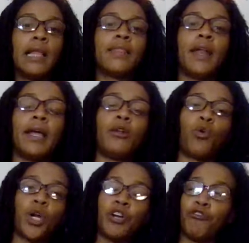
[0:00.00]
that in
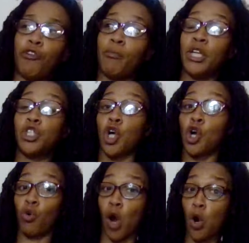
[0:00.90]
order for me to
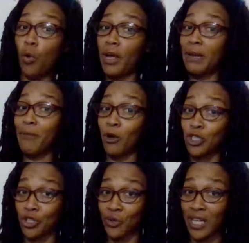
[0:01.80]
grow
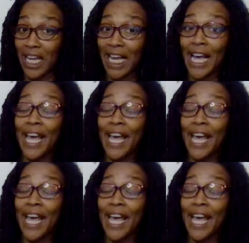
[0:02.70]
emotionally,